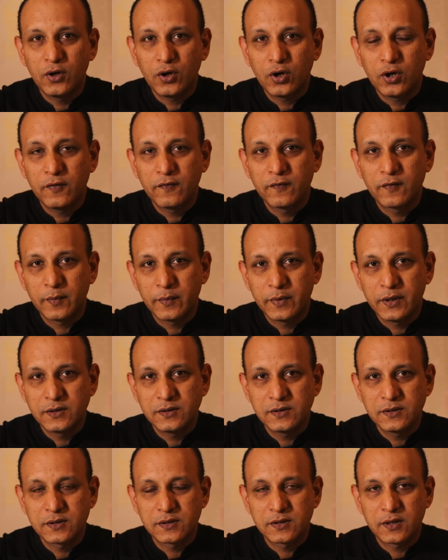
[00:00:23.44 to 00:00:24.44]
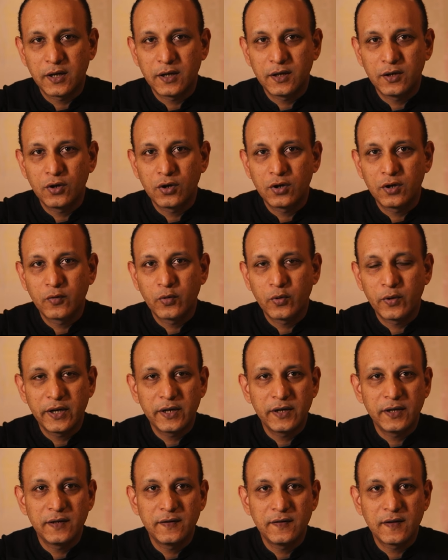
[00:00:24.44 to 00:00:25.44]
a lot of comments and a lot of
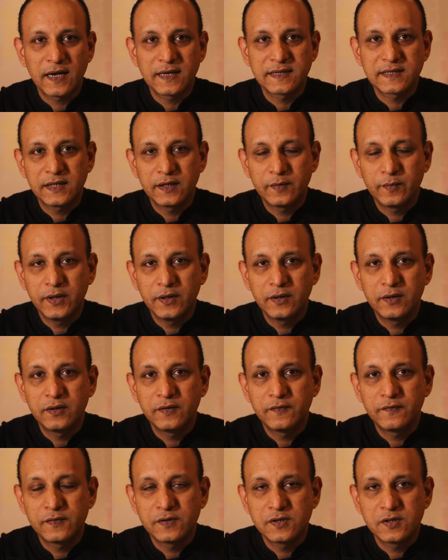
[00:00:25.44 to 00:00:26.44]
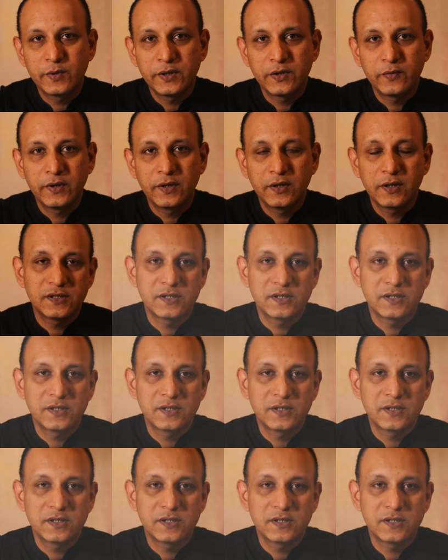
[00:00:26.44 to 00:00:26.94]
queries asking me the difference between a